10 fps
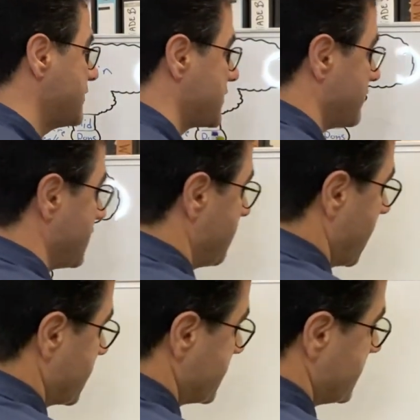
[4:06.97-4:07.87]
So
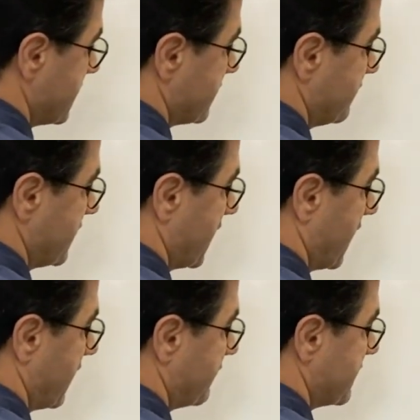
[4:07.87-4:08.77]
imagine that we
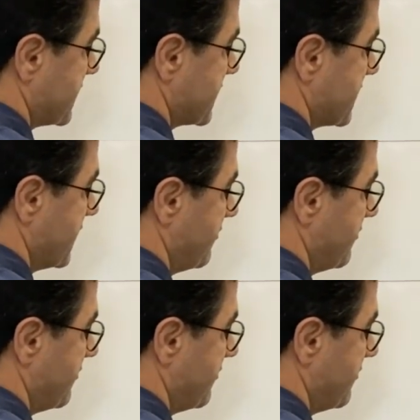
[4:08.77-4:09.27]
have cell